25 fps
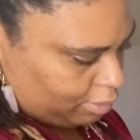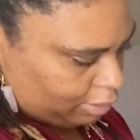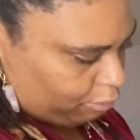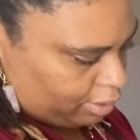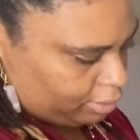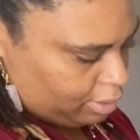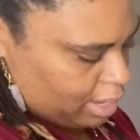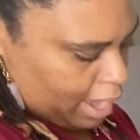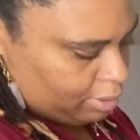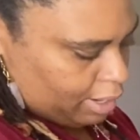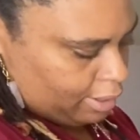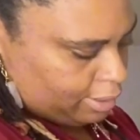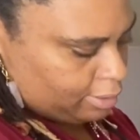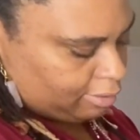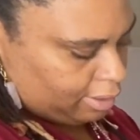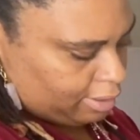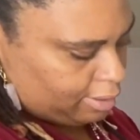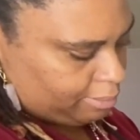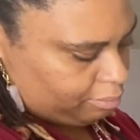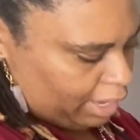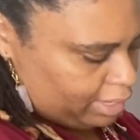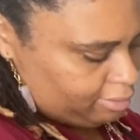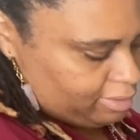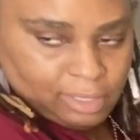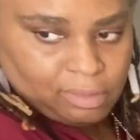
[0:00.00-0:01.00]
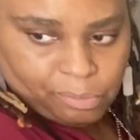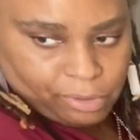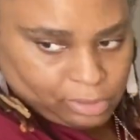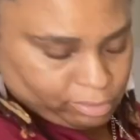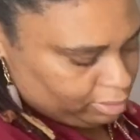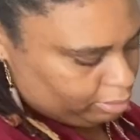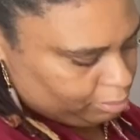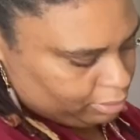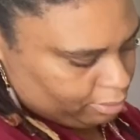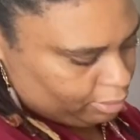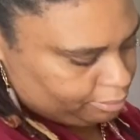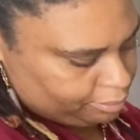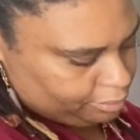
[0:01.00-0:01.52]
was able to get
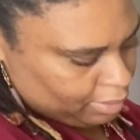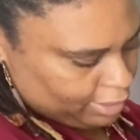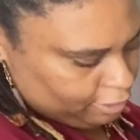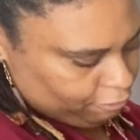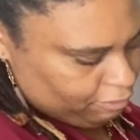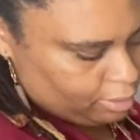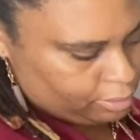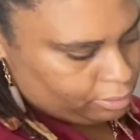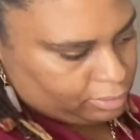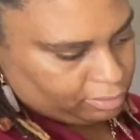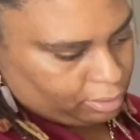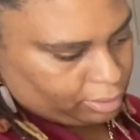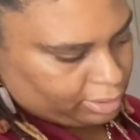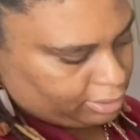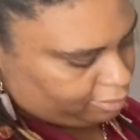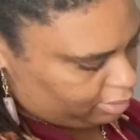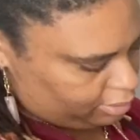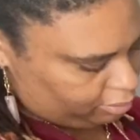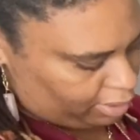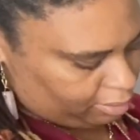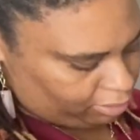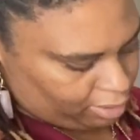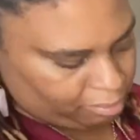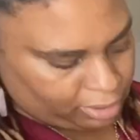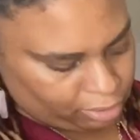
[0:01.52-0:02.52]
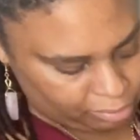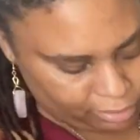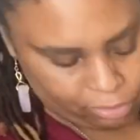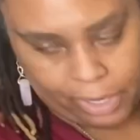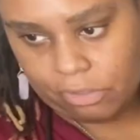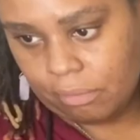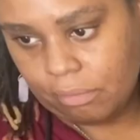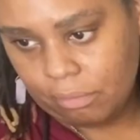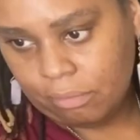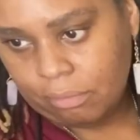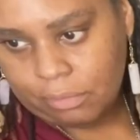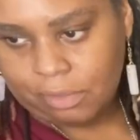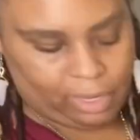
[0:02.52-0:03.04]
very, very
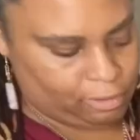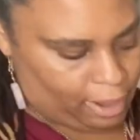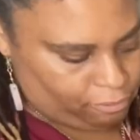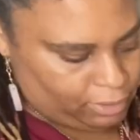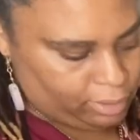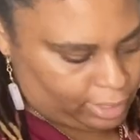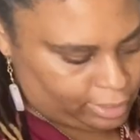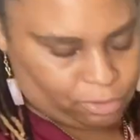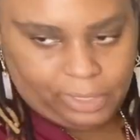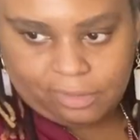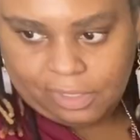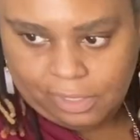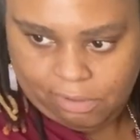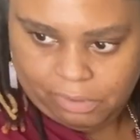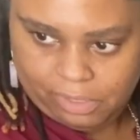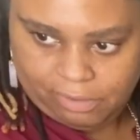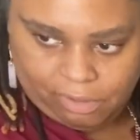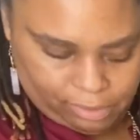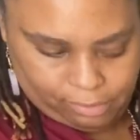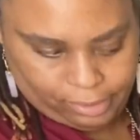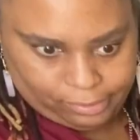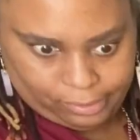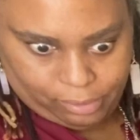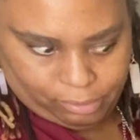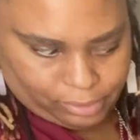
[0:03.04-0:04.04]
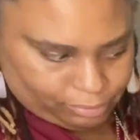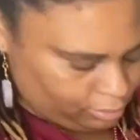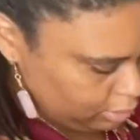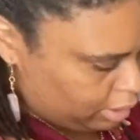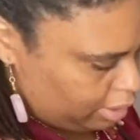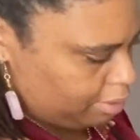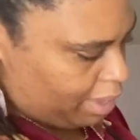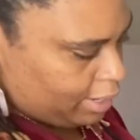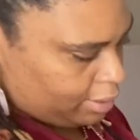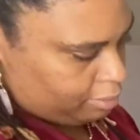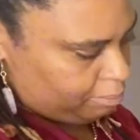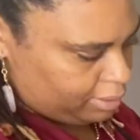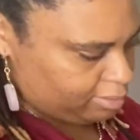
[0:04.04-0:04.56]
familiar with
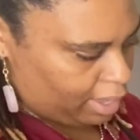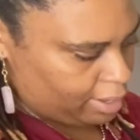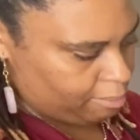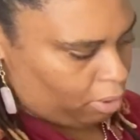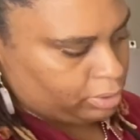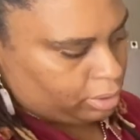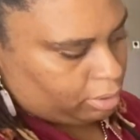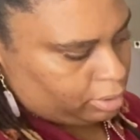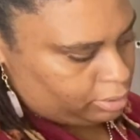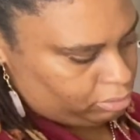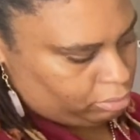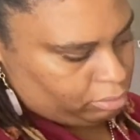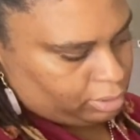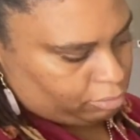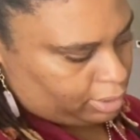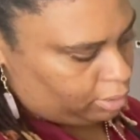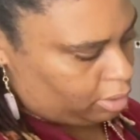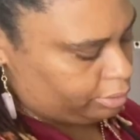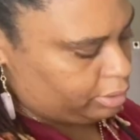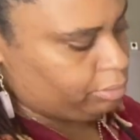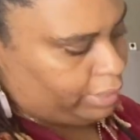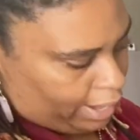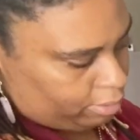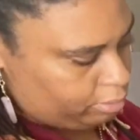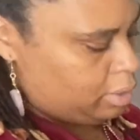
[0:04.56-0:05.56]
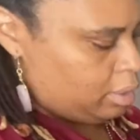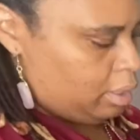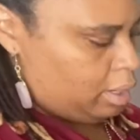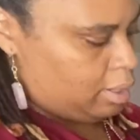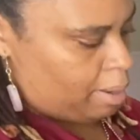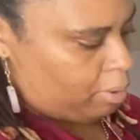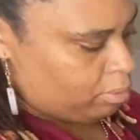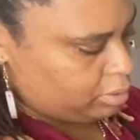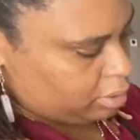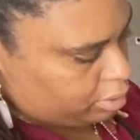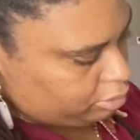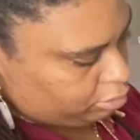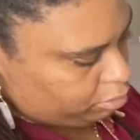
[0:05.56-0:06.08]
how other hair textures
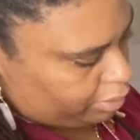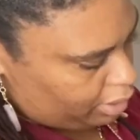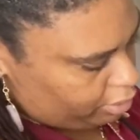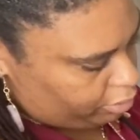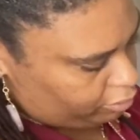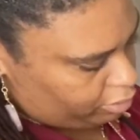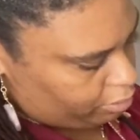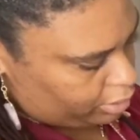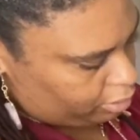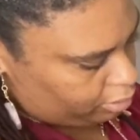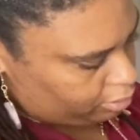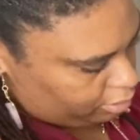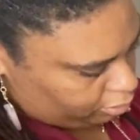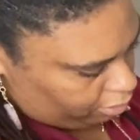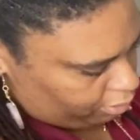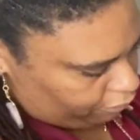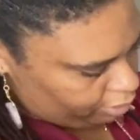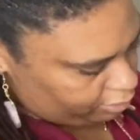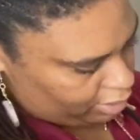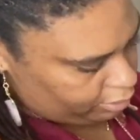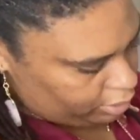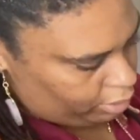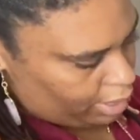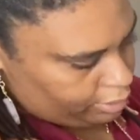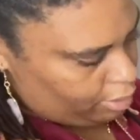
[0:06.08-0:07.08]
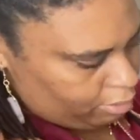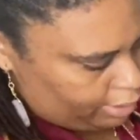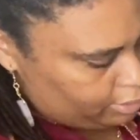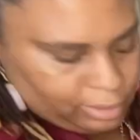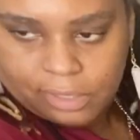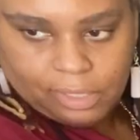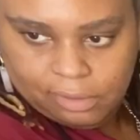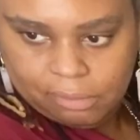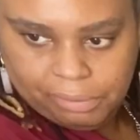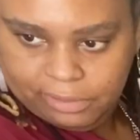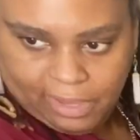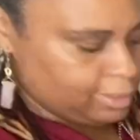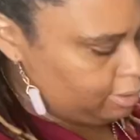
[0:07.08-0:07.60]
tangled,
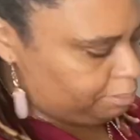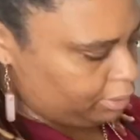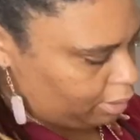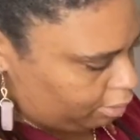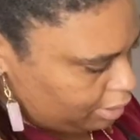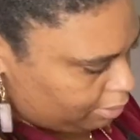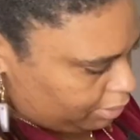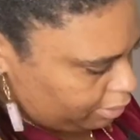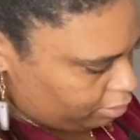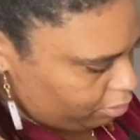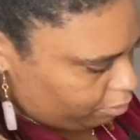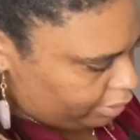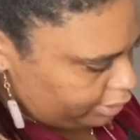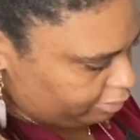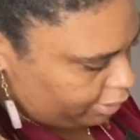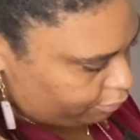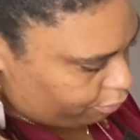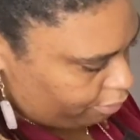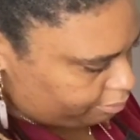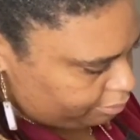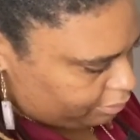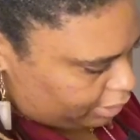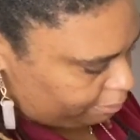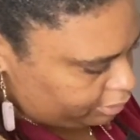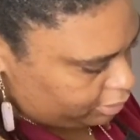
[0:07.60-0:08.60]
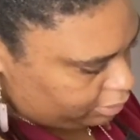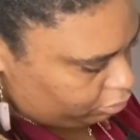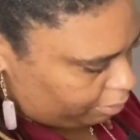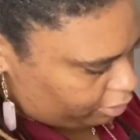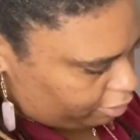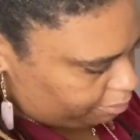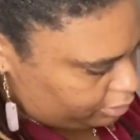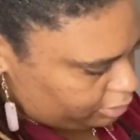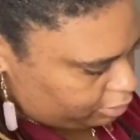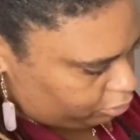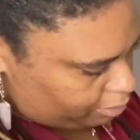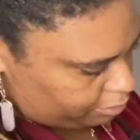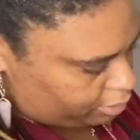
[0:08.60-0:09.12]
and also
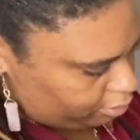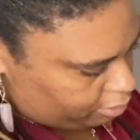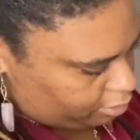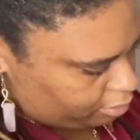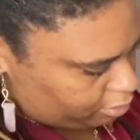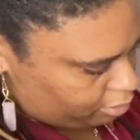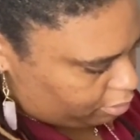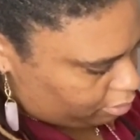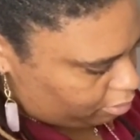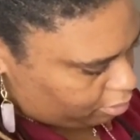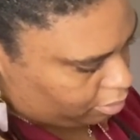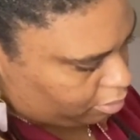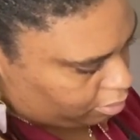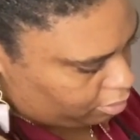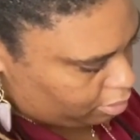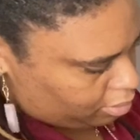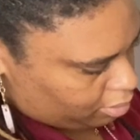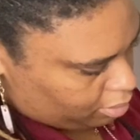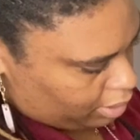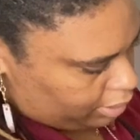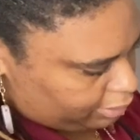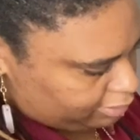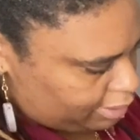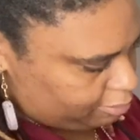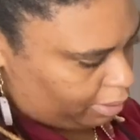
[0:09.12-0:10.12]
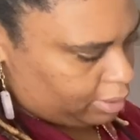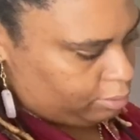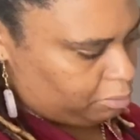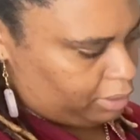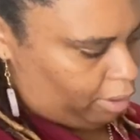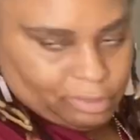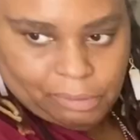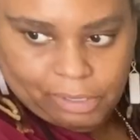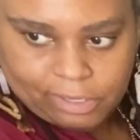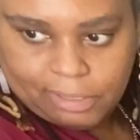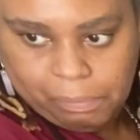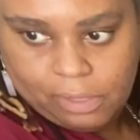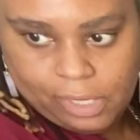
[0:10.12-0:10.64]
the
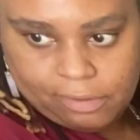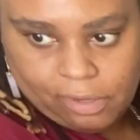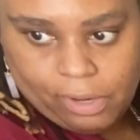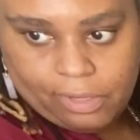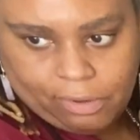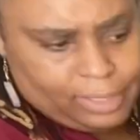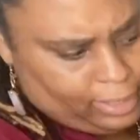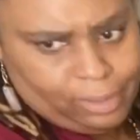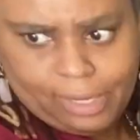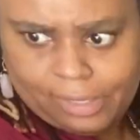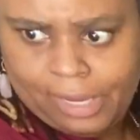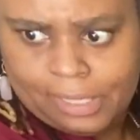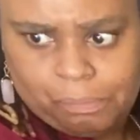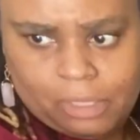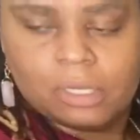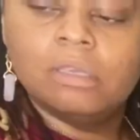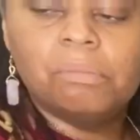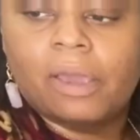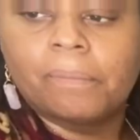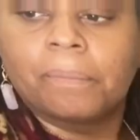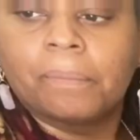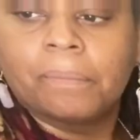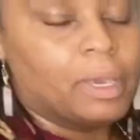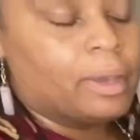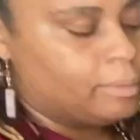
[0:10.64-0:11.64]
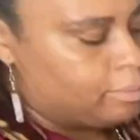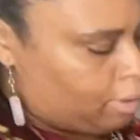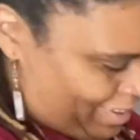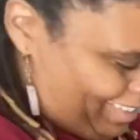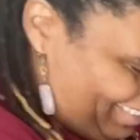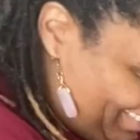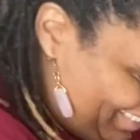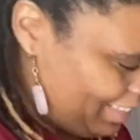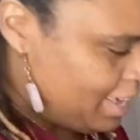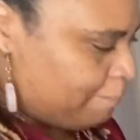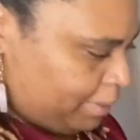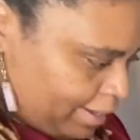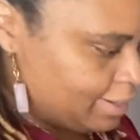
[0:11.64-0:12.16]
flexibility in the scalp and in the
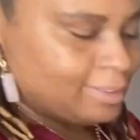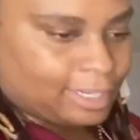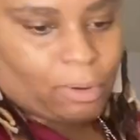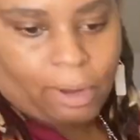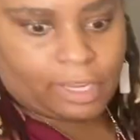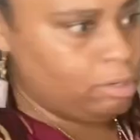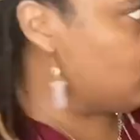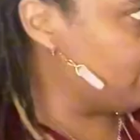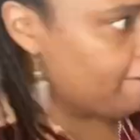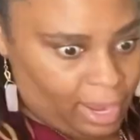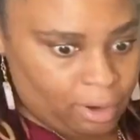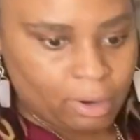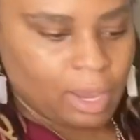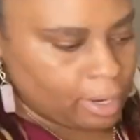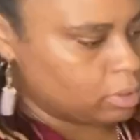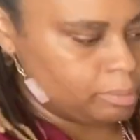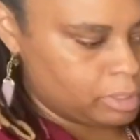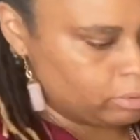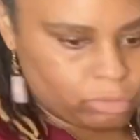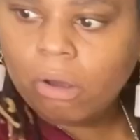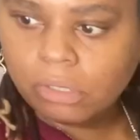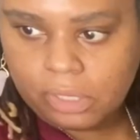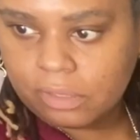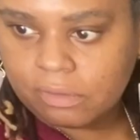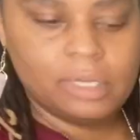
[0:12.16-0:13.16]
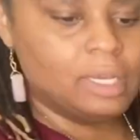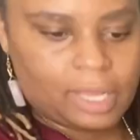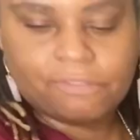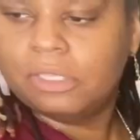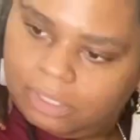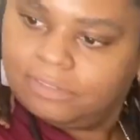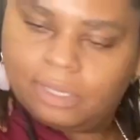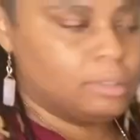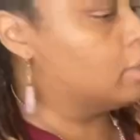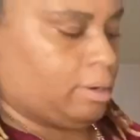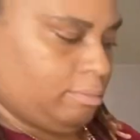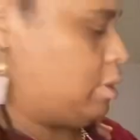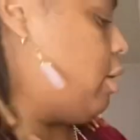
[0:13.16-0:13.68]
individual hair follicle,
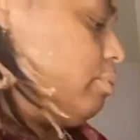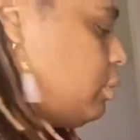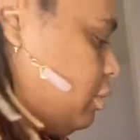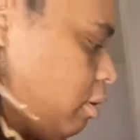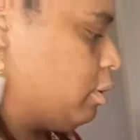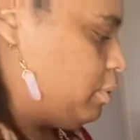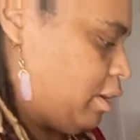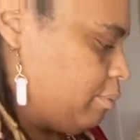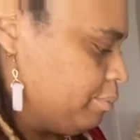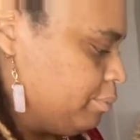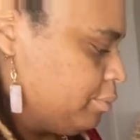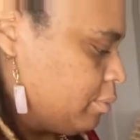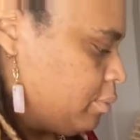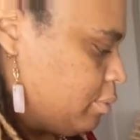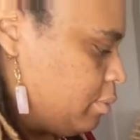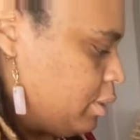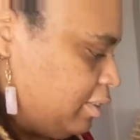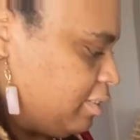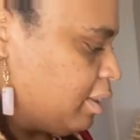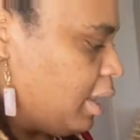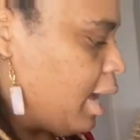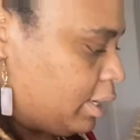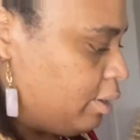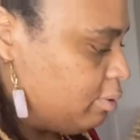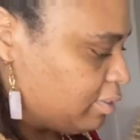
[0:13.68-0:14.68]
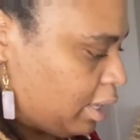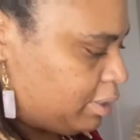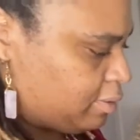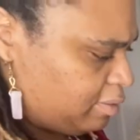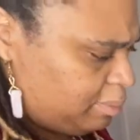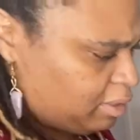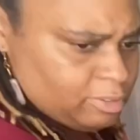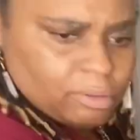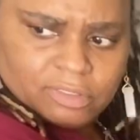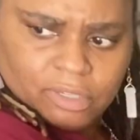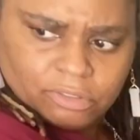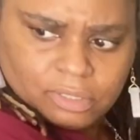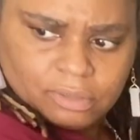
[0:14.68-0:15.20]
the strength of the
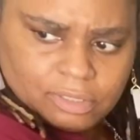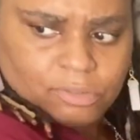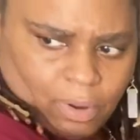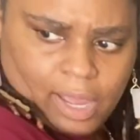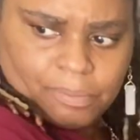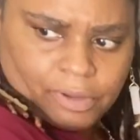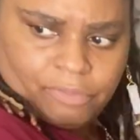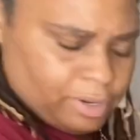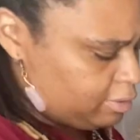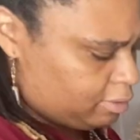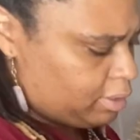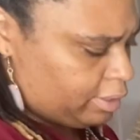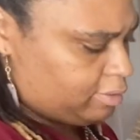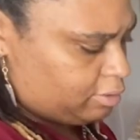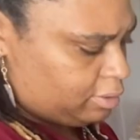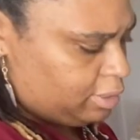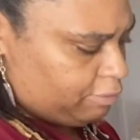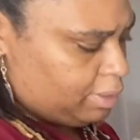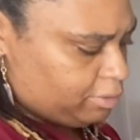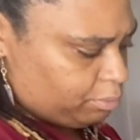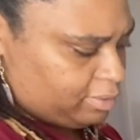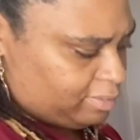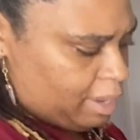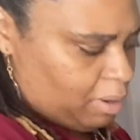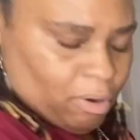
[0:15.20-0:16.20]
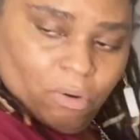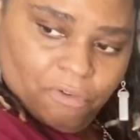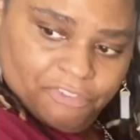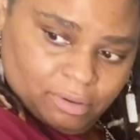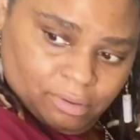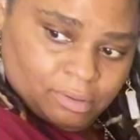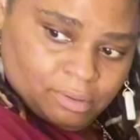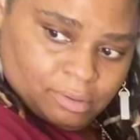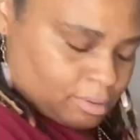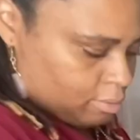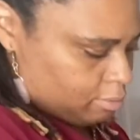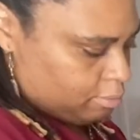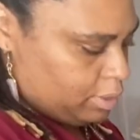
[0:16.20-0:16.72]
hair follicles,
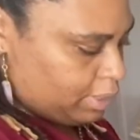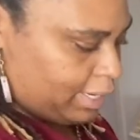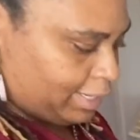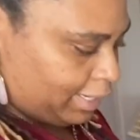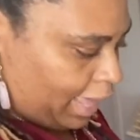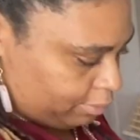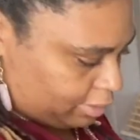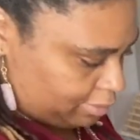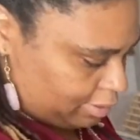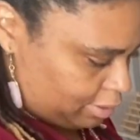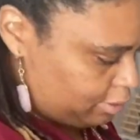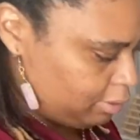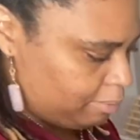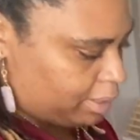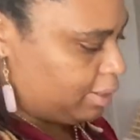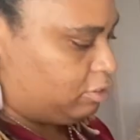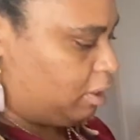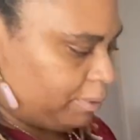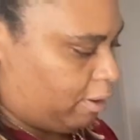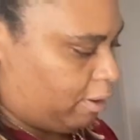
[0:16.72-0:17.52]
depending on